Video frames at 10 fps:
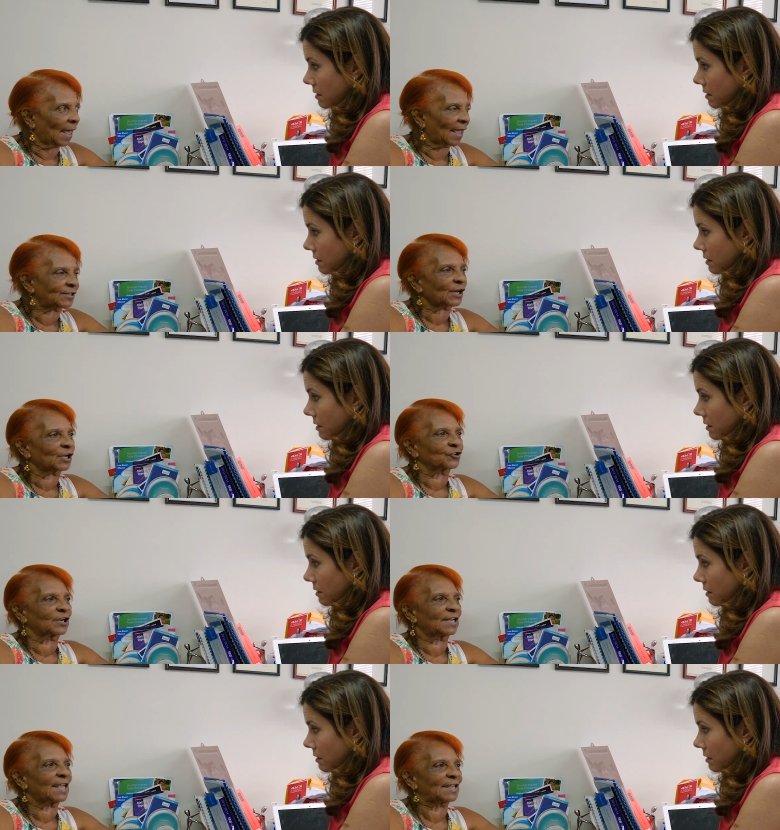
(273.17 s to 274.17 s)

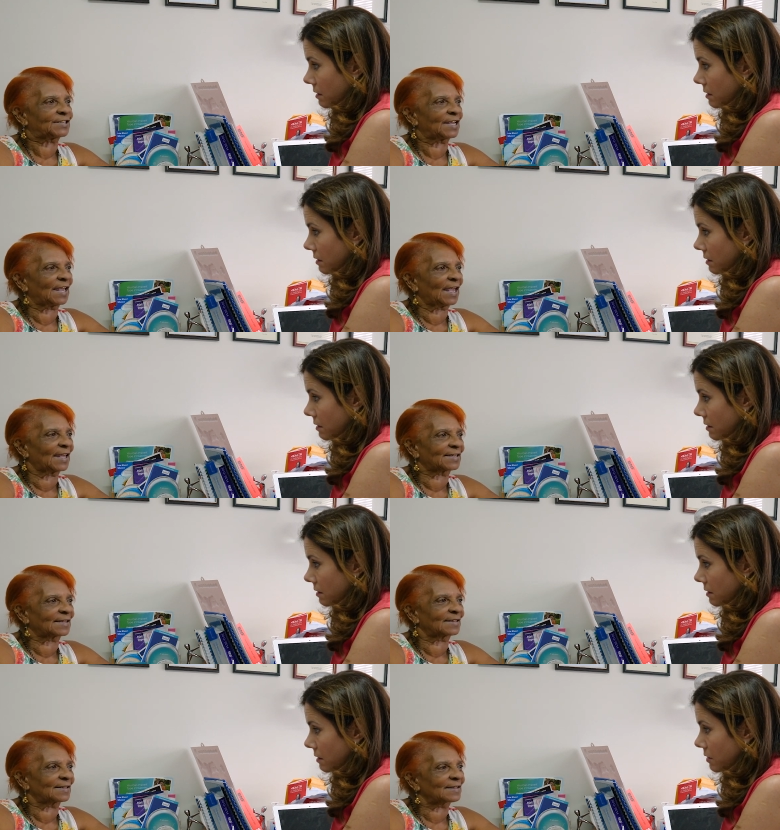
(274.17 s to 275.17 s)
Speaker 1: 888
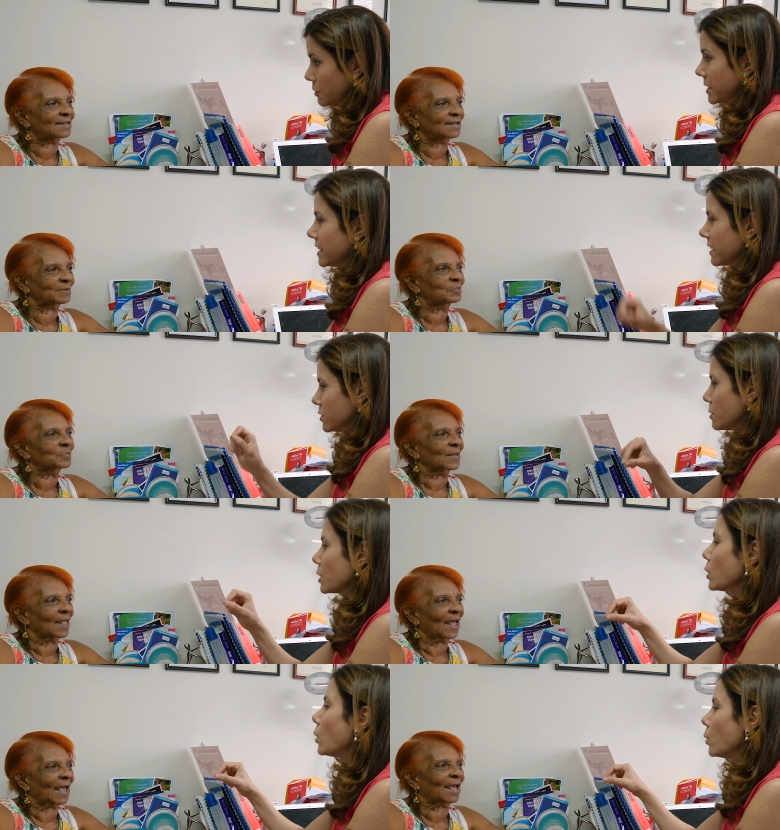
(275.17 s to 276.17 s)
Speaker 2: and... You mean it gives you a
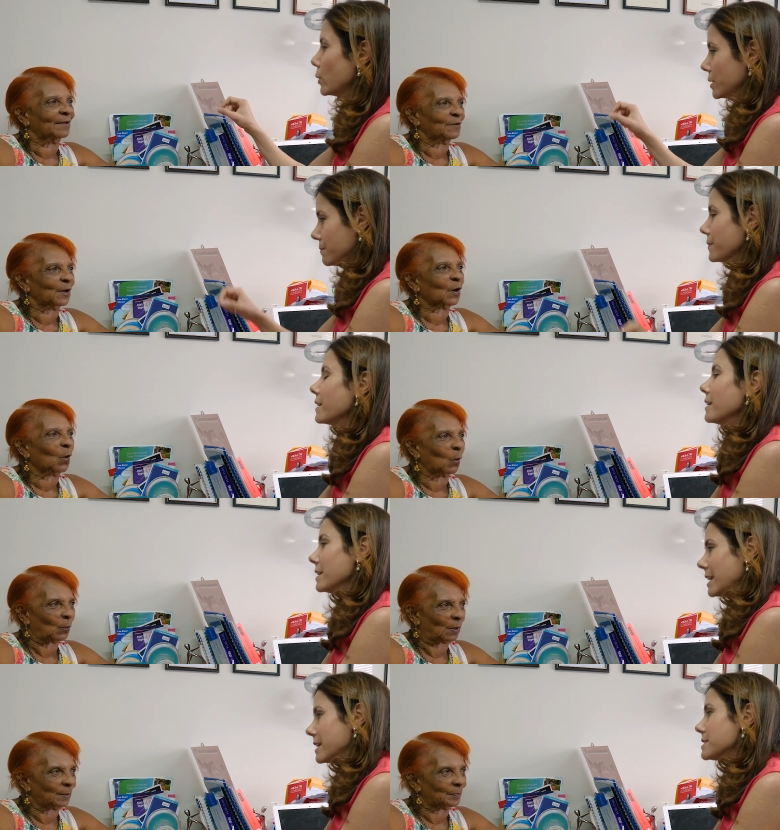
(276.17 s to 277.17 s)
code? Give you a
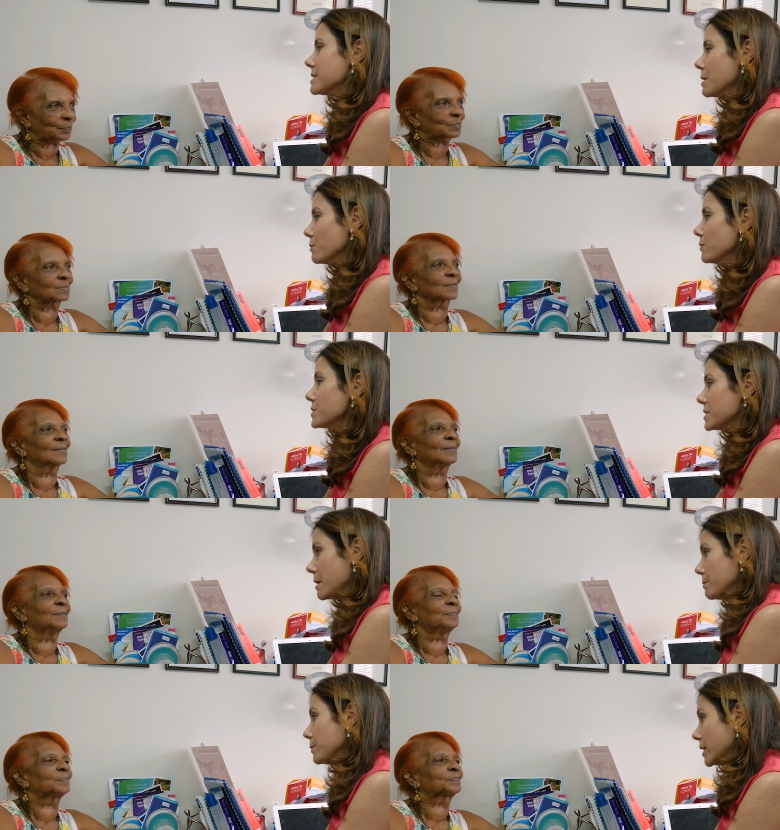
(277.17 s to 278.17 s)
code. Yes. Yeah. Some,
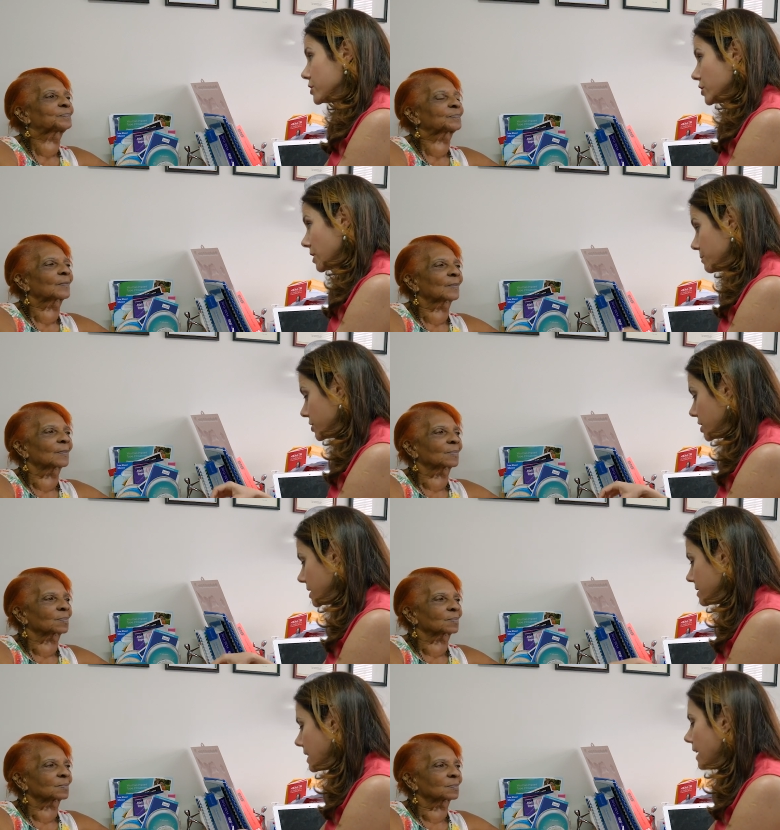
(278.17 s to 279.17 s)
some blood sugar
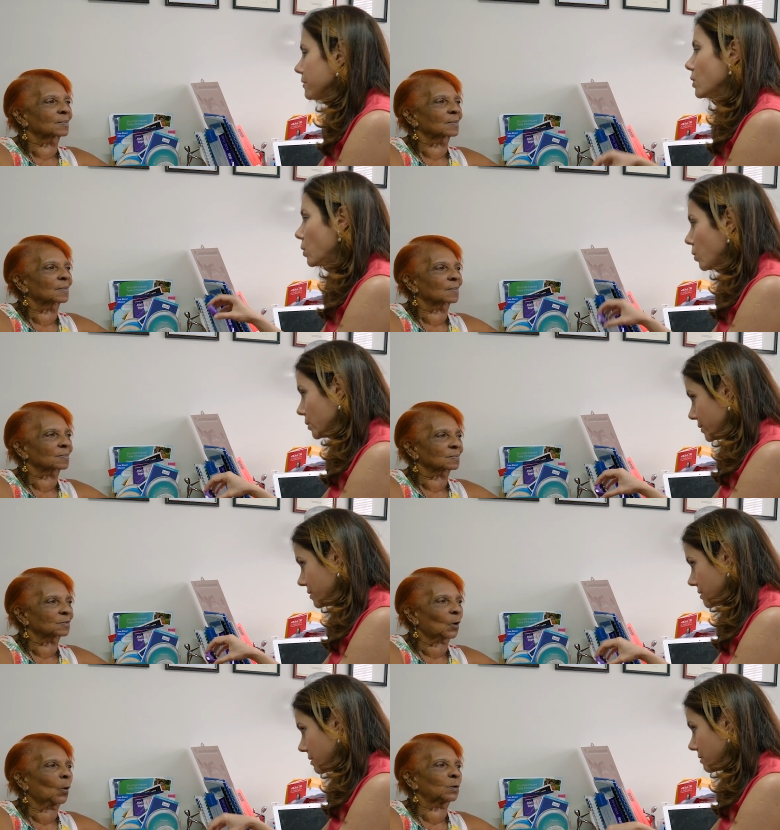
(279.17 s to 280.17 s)
machines have
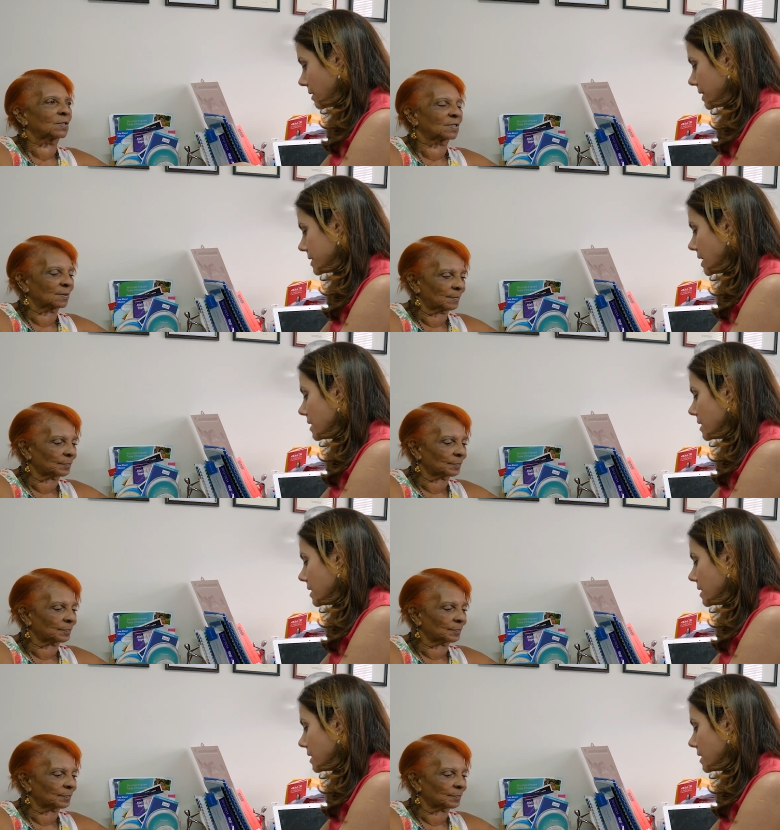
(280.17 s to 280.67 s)
codes, codes. right?